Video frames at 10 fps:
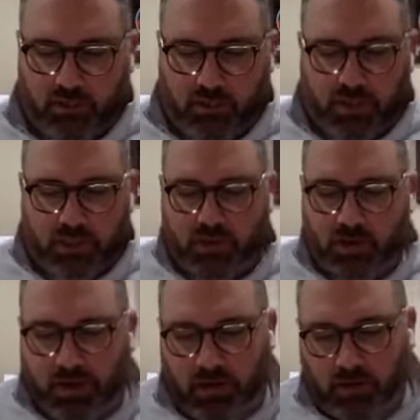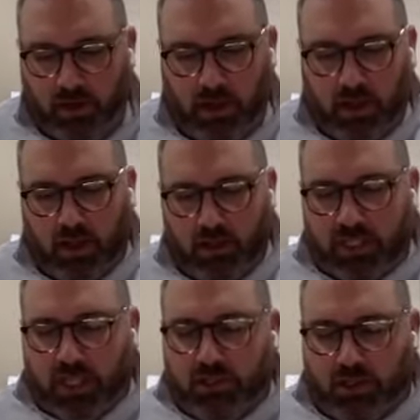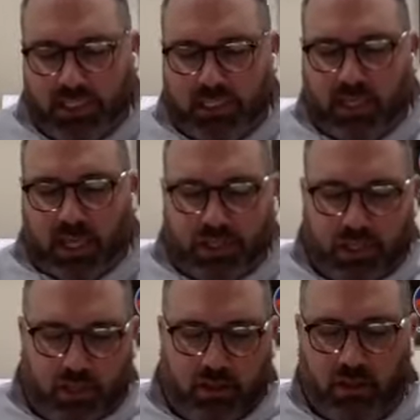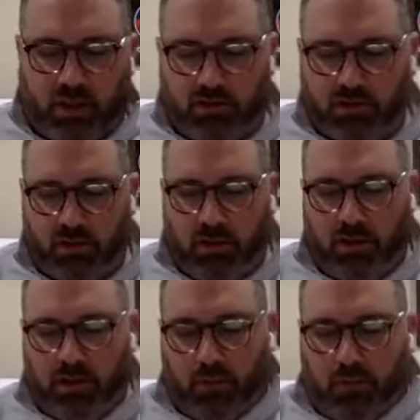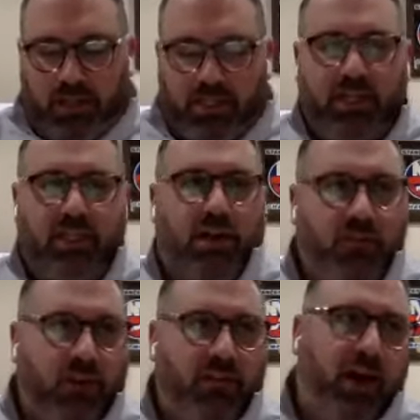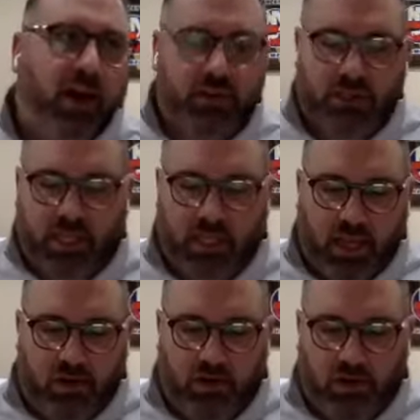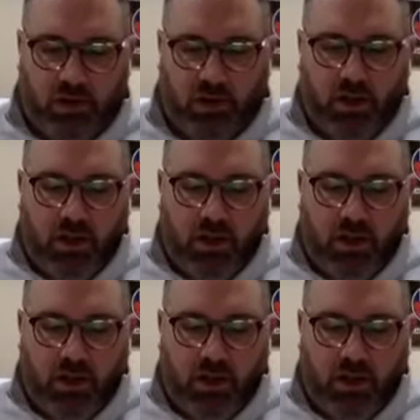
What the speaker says: They were concerned about teacher isolation, and they wanted to identify the factors that they could